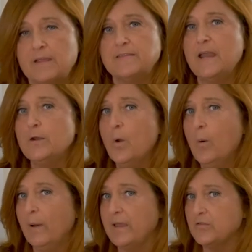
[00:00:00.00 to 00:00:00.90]
The
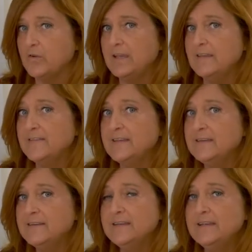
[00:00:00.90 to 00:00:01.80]
knowledge is
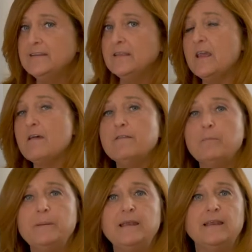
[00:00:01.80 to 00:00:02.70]
indeed the
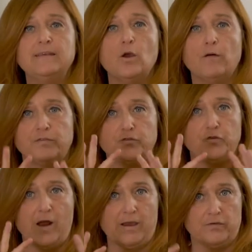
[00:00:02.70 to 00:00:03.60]
availability of
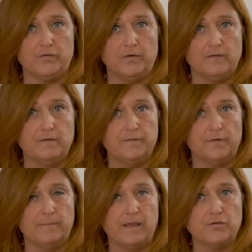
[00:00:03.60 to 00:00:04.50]
structures,
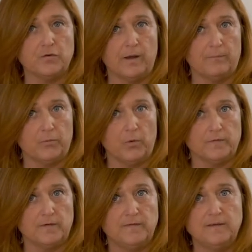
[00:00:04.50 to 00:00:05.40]
information and
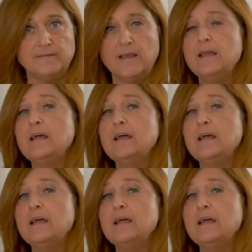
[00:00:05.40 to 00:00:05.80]
processes